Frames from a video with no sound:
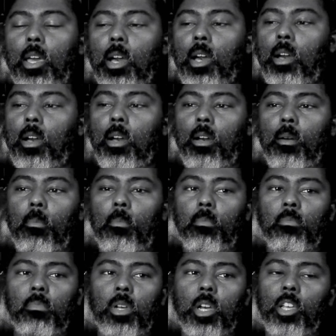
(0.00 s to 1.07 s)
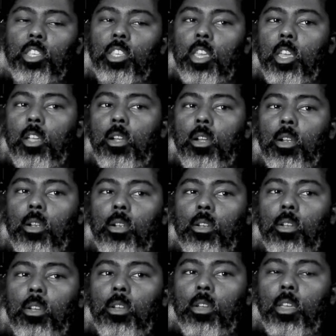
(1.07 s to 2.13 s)
a year
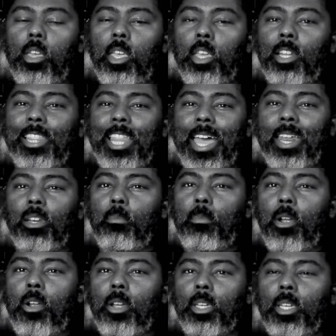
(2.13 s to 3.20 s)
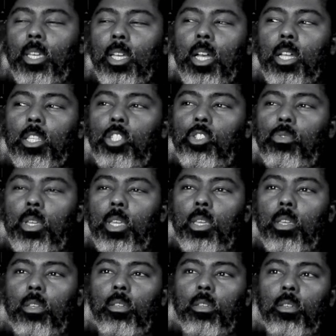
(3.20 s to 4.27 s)
in a Latin American country
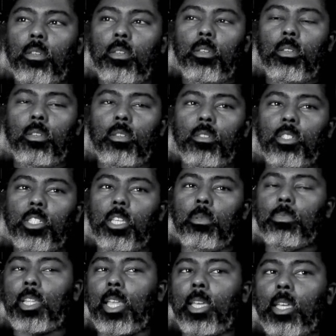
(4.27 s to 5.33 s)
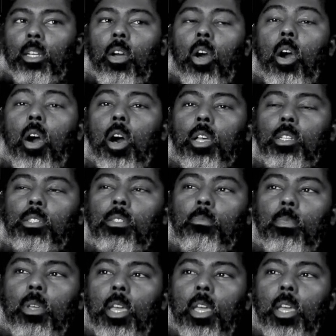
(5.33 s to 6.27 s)
seems like an awesome,